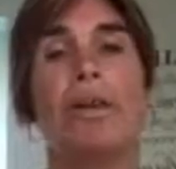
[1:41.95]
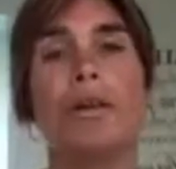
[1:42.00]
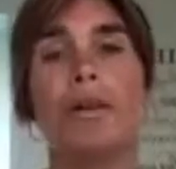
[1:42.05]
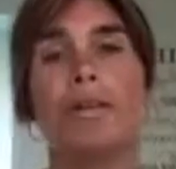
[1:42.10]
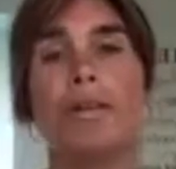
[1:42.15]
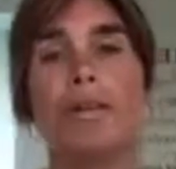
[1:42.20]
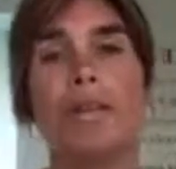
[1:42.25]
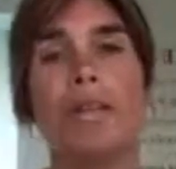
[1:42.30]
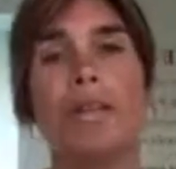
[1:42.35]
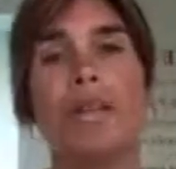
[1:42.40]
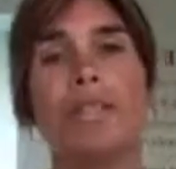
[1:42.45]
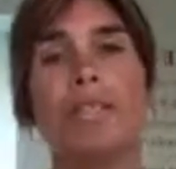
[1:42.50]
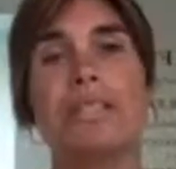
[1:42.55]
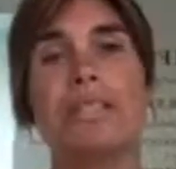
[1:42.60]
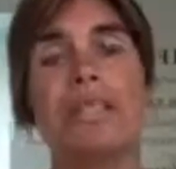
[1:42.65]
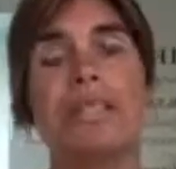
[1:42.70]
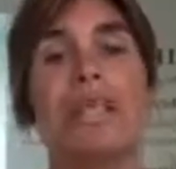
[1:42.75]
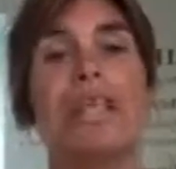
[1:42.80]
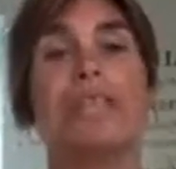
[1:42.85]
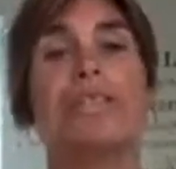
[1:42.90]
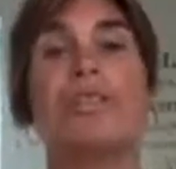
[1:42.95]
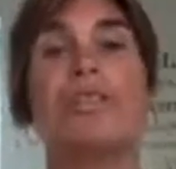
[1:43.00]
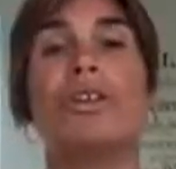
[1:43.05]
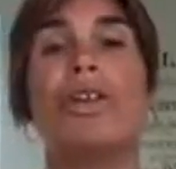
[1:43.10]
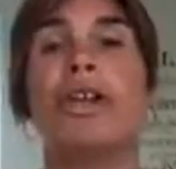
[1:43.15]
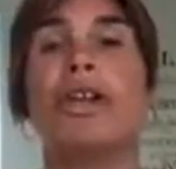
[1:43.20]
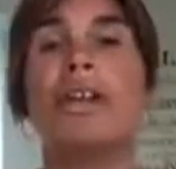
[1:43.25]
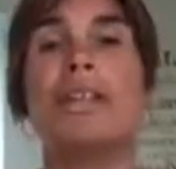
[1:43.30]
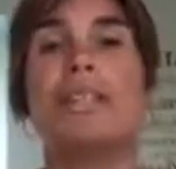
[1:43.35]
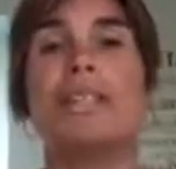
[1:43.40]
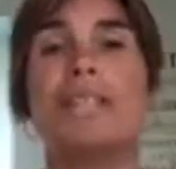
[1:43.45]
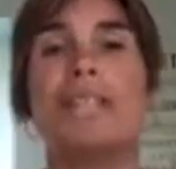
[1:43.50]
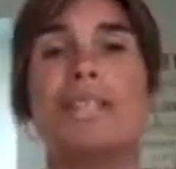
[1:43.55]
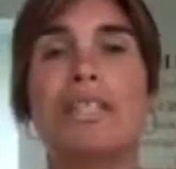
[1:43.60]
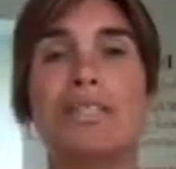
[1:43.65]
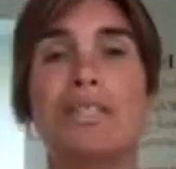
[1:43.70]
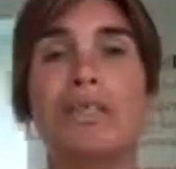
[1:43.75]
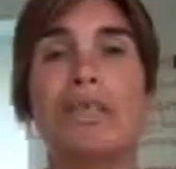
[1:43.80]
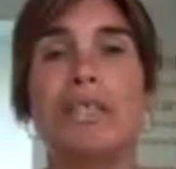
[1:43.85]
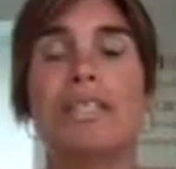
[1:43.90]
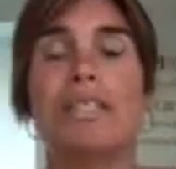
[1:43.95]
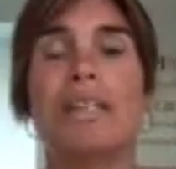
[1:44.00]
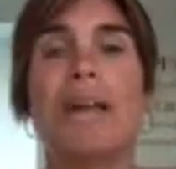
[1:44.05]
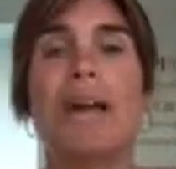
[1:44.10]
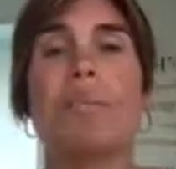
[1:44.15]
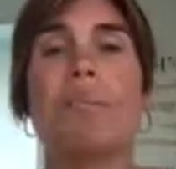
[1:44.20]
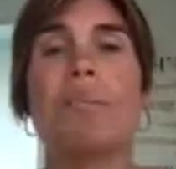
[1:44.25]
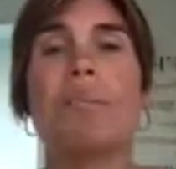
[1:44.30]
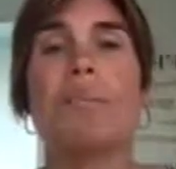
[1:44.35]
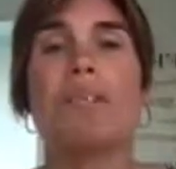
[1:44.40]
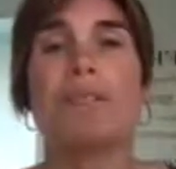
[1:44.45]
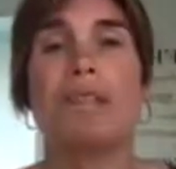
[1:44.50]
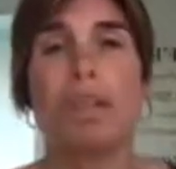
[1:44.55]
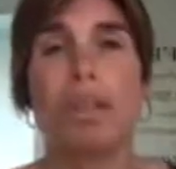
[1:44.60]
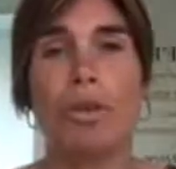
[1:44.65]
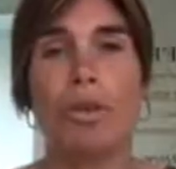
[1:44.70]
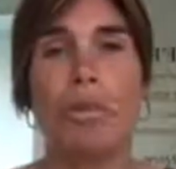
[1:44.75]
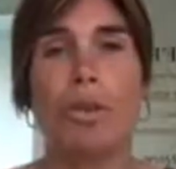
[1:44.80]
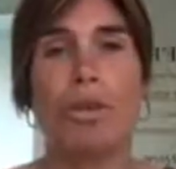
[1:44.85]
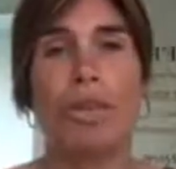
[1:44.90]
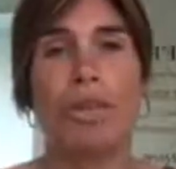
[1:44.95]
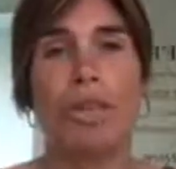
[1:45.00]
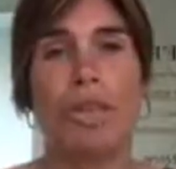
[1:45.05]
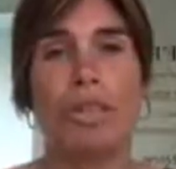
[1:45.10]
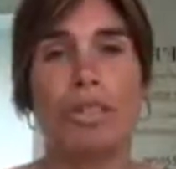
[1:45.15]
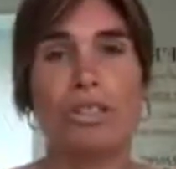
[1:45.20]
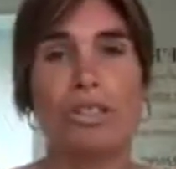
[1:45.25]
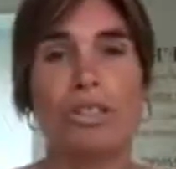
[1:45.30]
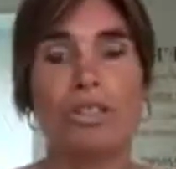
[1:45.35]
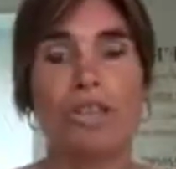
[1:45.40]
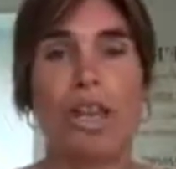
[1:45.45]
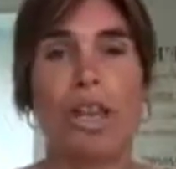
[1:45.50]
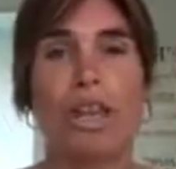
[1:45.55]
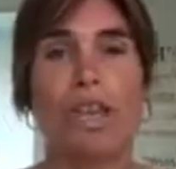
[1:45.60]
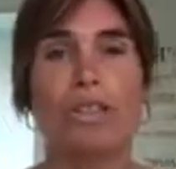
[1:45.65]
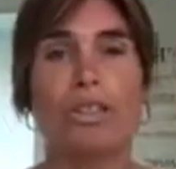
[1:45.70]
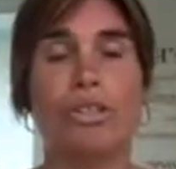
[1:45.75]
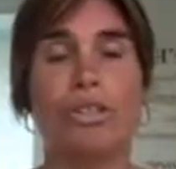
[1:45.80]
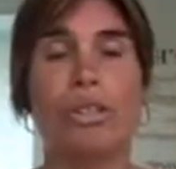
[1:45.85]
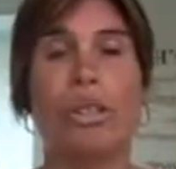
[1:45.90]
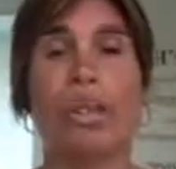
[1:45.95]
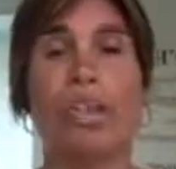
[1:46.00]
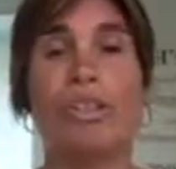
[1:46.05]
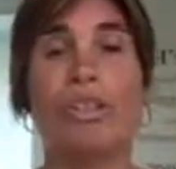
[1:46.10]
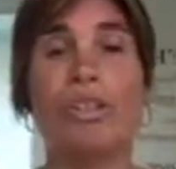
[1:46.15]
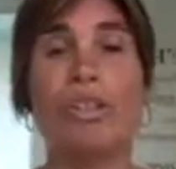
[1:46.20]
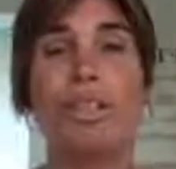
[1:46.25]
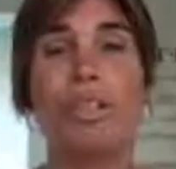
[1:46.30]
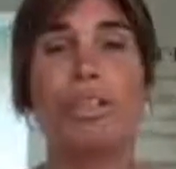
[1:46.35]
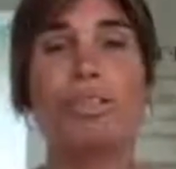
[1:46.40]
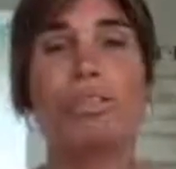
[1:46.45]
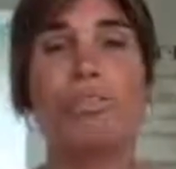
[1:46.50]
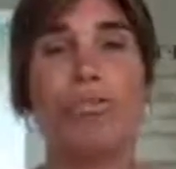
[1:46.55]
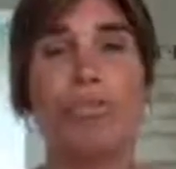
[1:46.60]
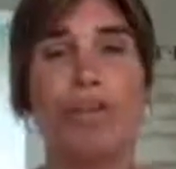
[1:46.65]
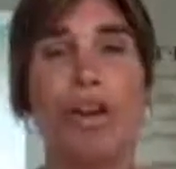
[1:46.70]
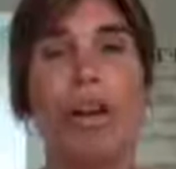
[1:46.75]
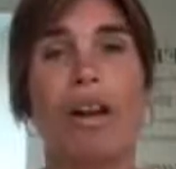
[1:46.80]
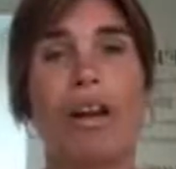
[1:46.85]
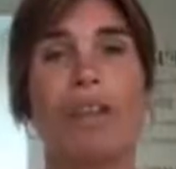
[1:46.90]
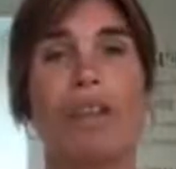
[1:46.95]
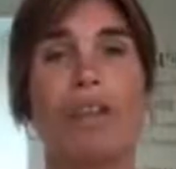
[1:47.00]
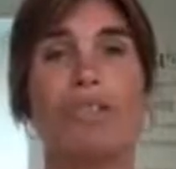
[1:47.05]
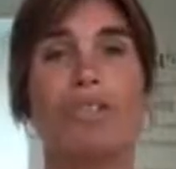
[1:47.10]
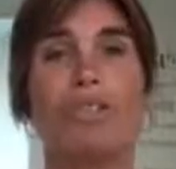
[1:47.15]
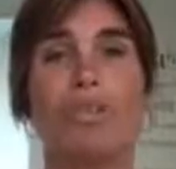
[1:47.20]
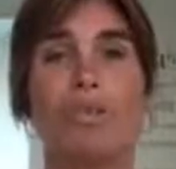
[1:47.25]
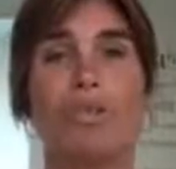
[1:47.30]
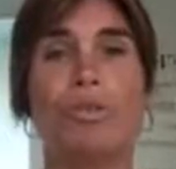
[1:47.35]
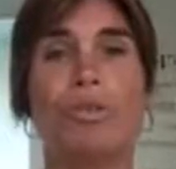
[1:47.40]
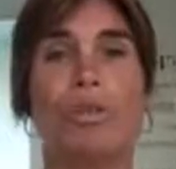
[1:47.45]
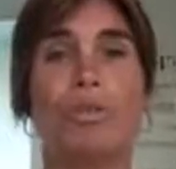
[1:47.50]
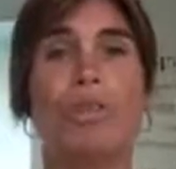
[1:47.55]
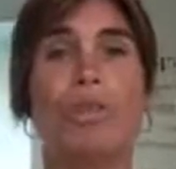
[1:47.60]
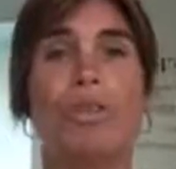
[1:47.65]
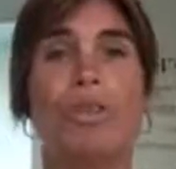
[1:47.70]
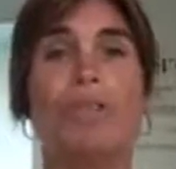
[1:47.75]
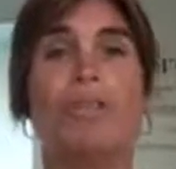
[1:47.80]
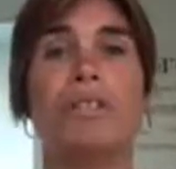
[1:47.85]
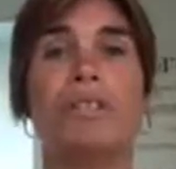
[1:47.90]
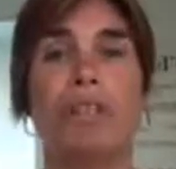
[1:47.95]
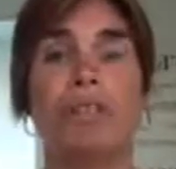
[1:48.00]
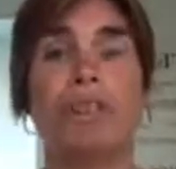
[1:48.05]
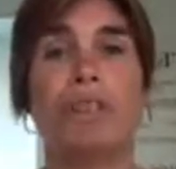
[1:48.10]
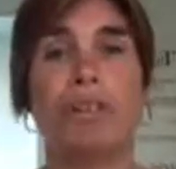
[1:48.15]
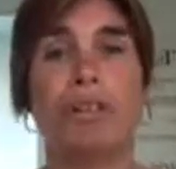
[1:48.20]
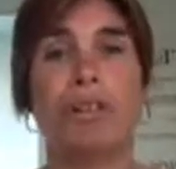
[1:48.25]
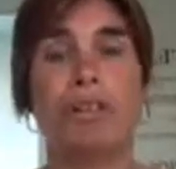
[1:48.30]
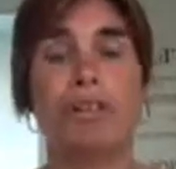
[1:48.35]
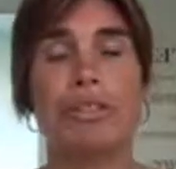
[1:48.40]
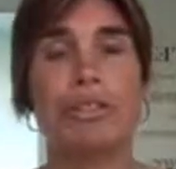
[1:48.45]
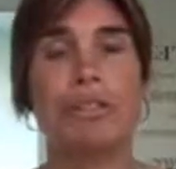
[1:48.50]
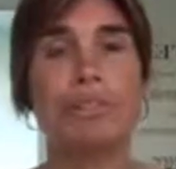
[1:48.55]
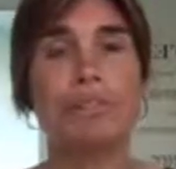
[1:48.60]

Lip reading: So that's the things, you need to accept that you want things to change, and you need to try and do something different.